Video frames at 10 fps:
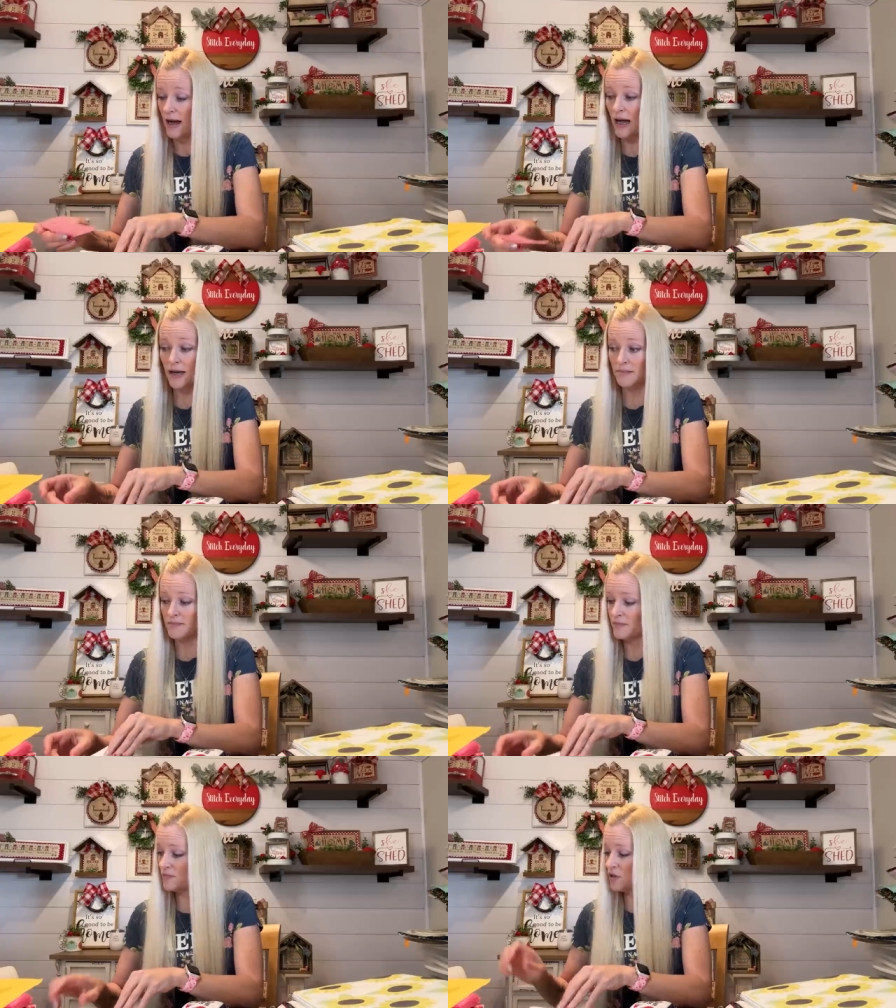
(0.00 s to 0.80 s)

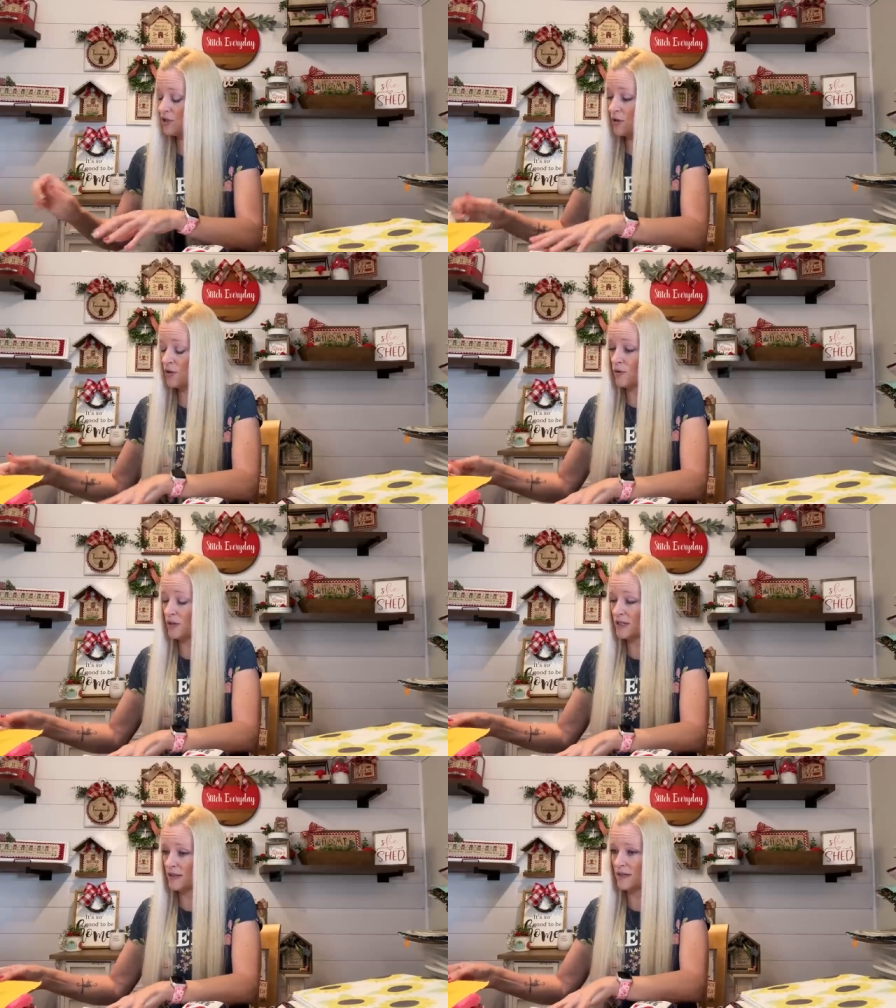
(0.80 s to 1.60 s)
Um, so
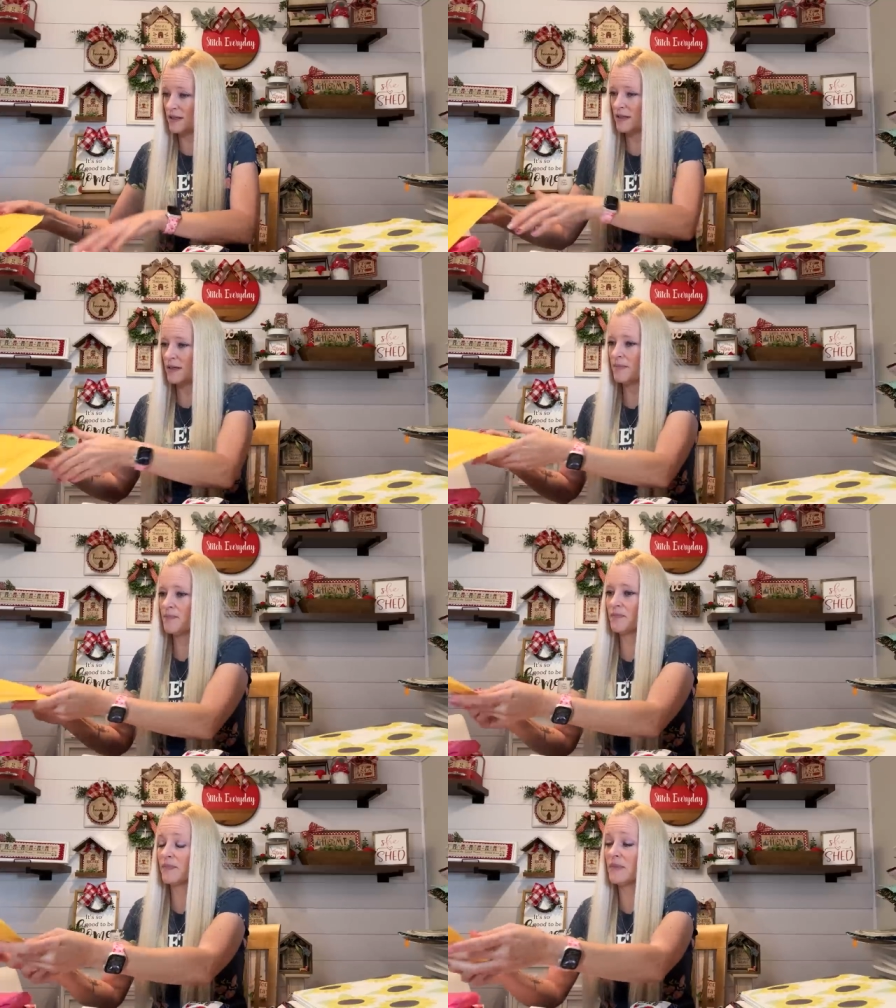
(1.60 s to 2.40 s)

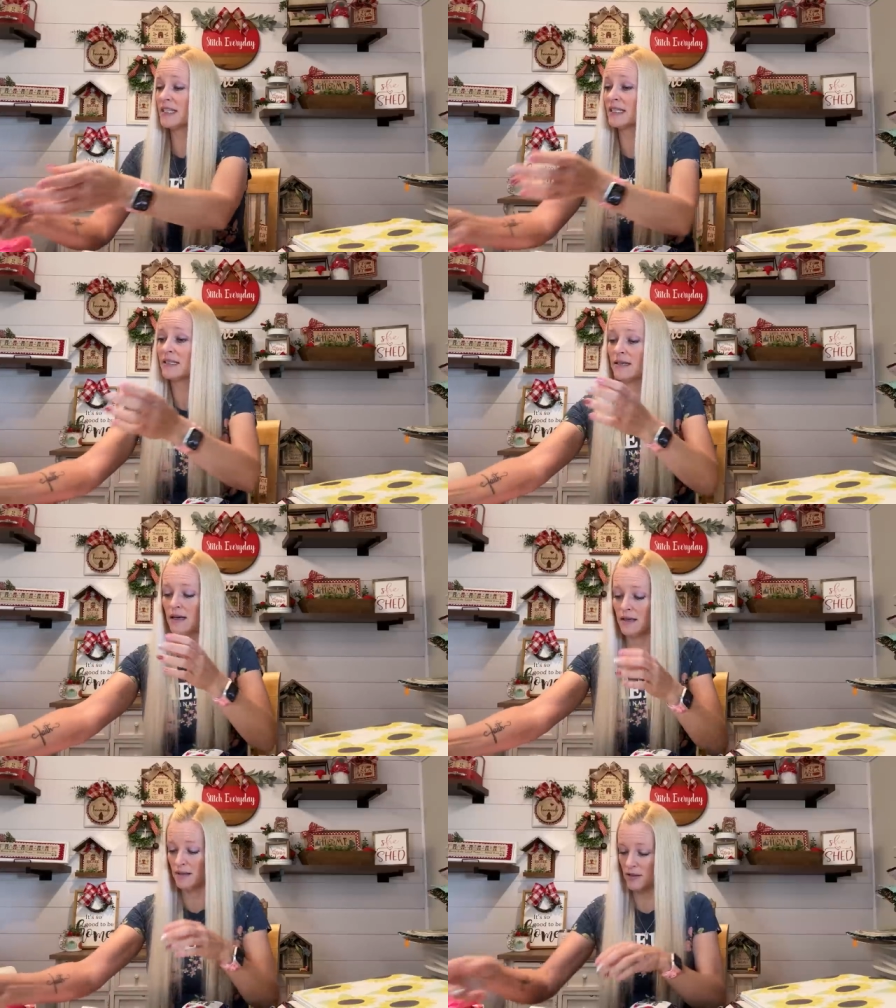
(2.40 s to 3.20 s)
this
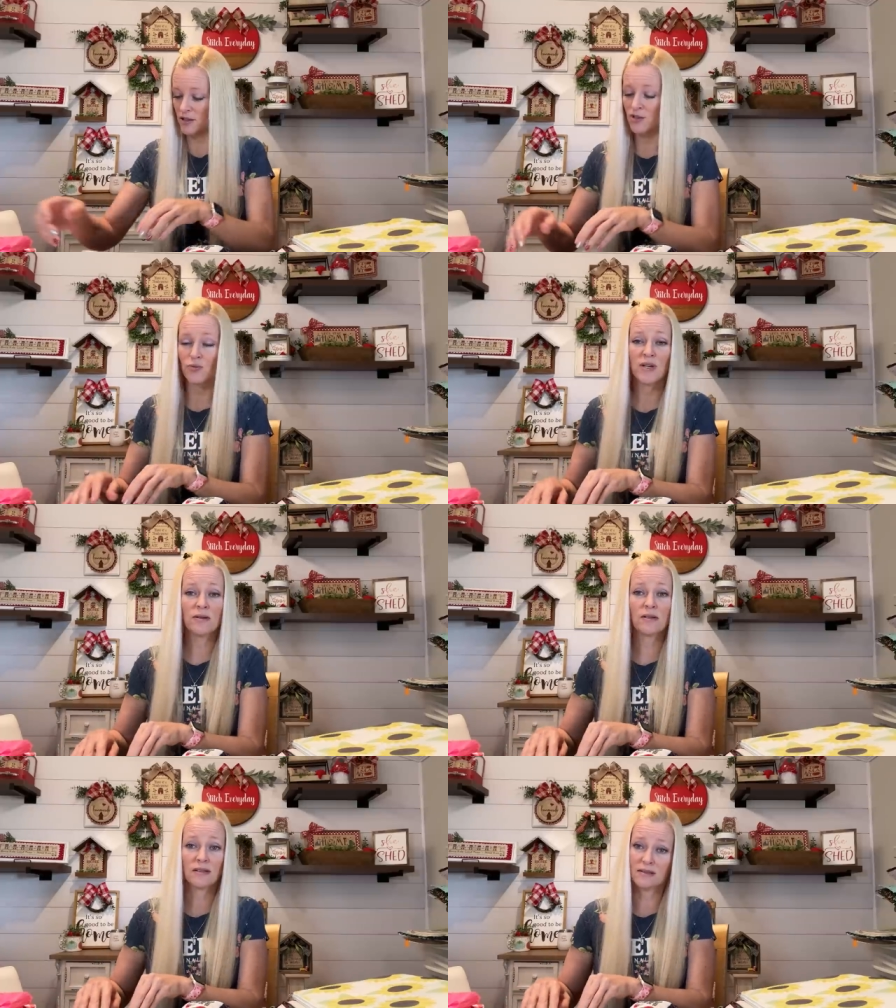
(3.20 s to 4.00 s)

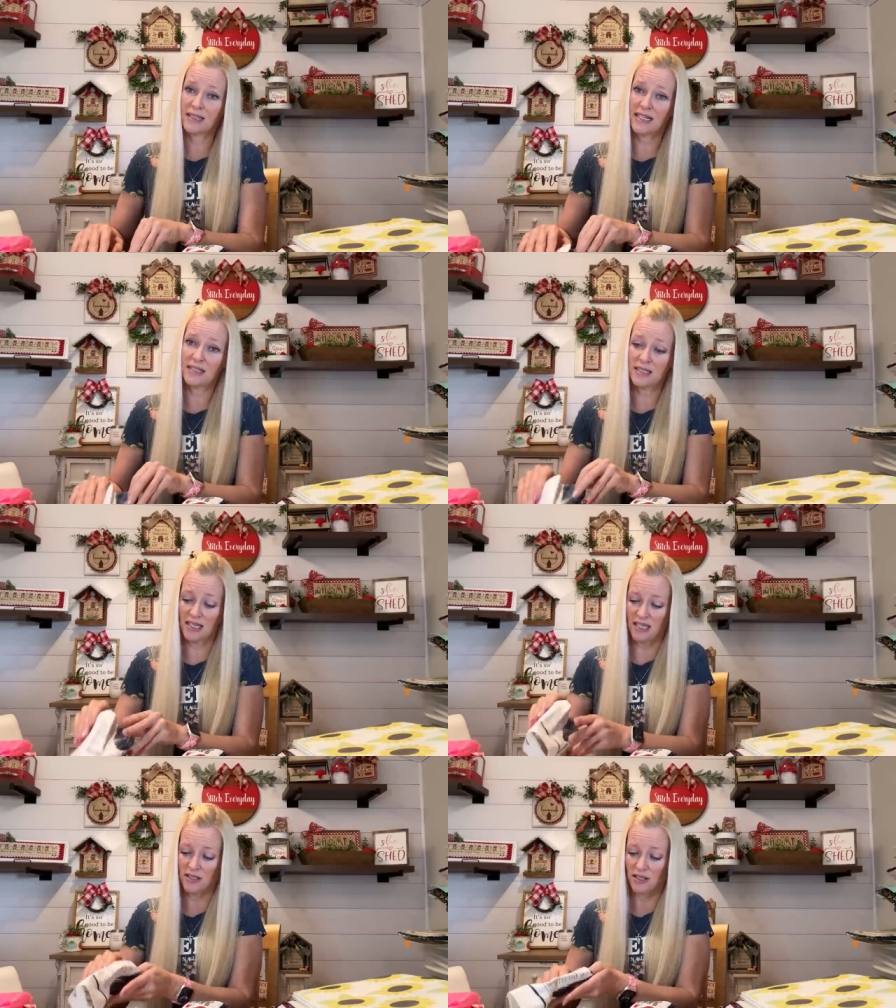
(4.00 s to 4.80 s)
sweet lady
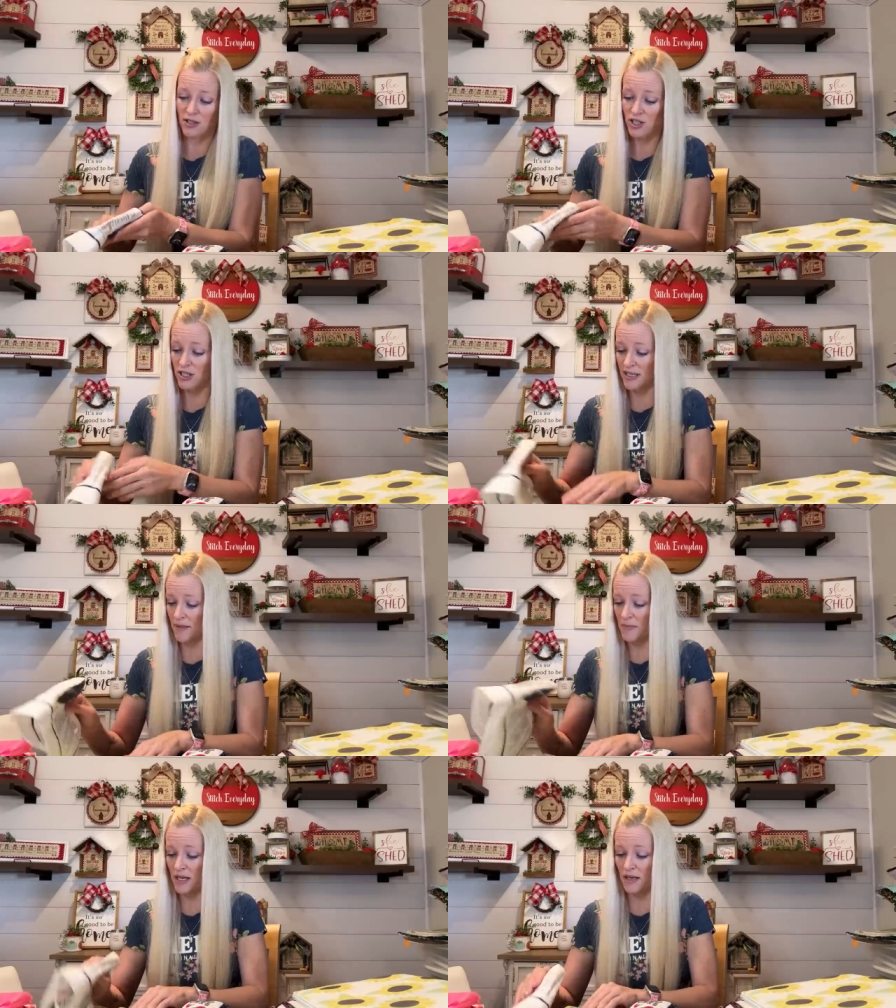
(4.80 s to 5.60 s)
Denise. She
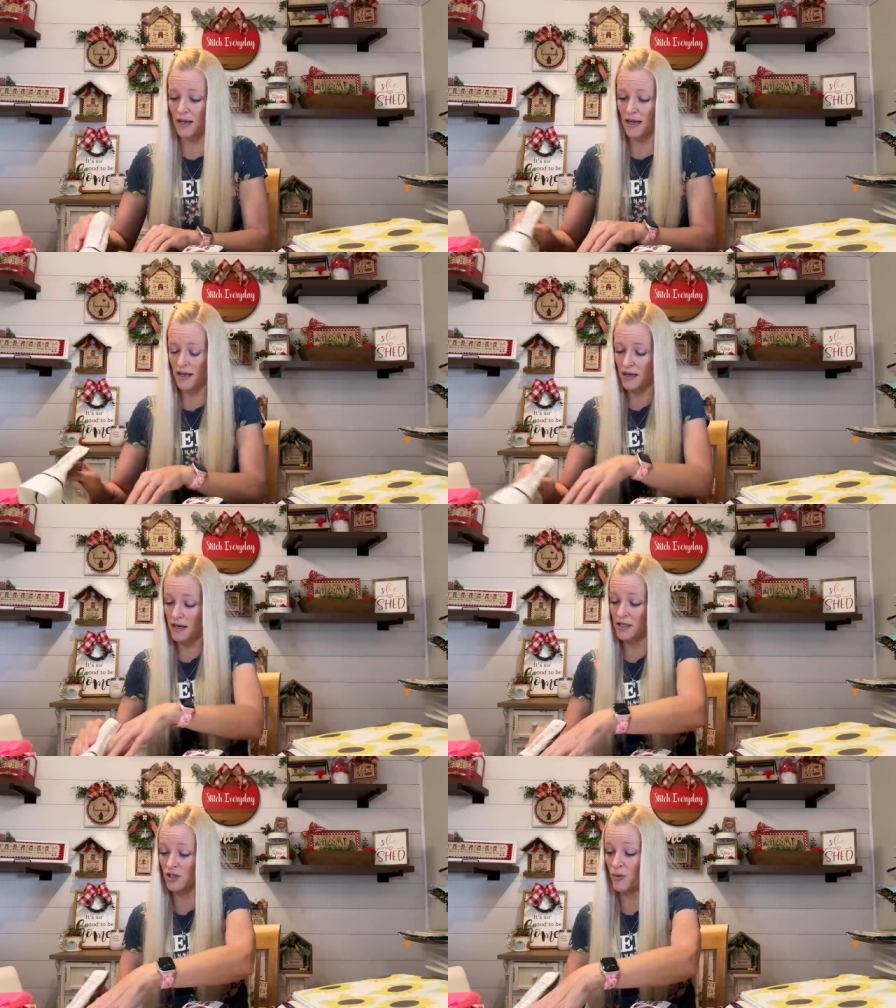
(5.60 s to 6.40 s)
sent me
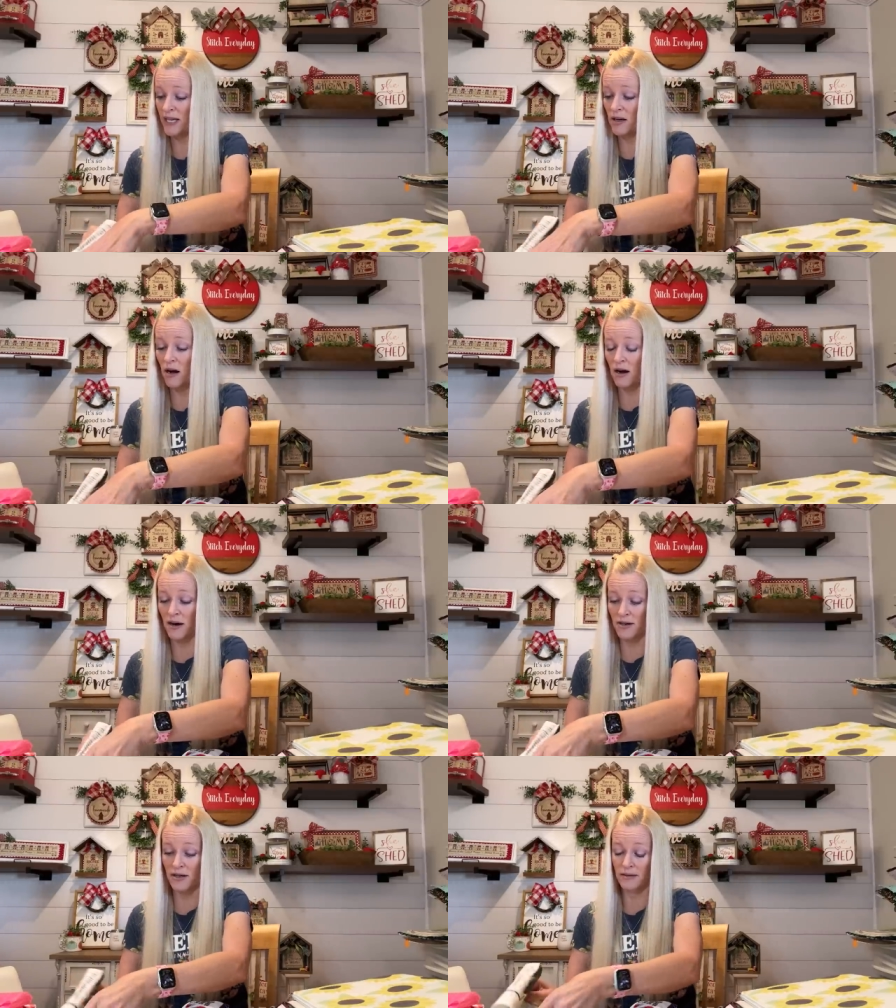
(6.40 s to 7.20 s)
a sweet
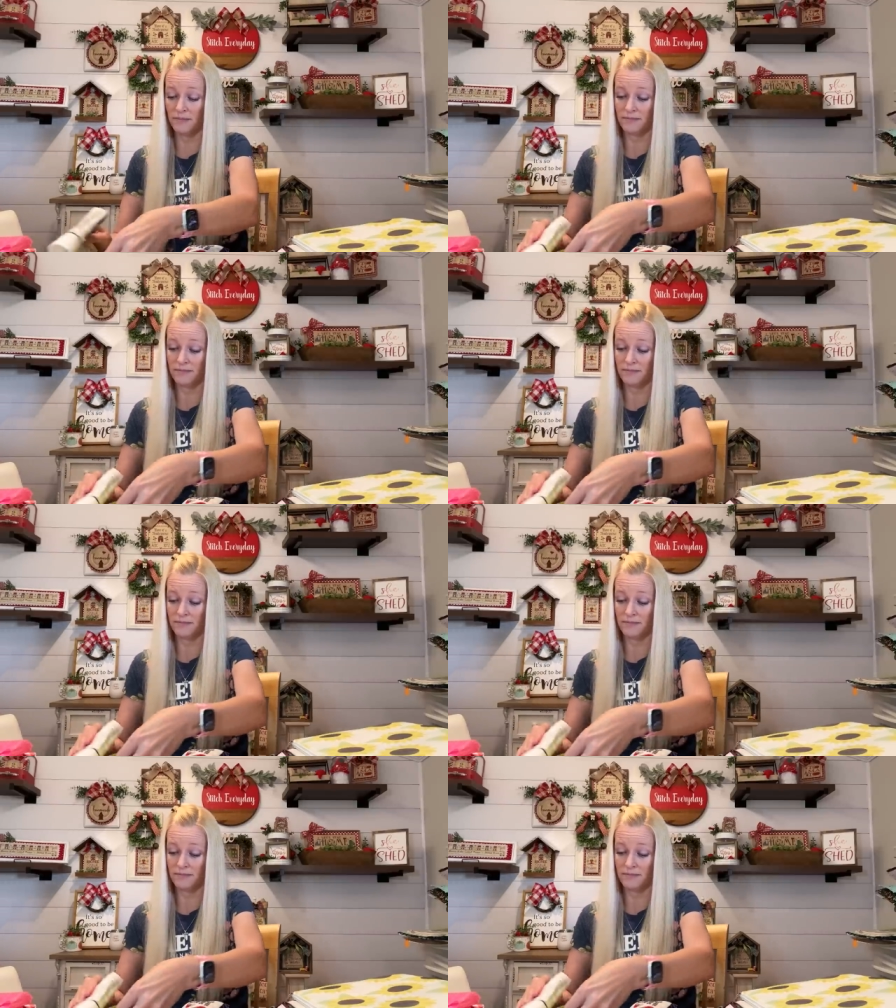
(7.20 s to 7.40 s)
card.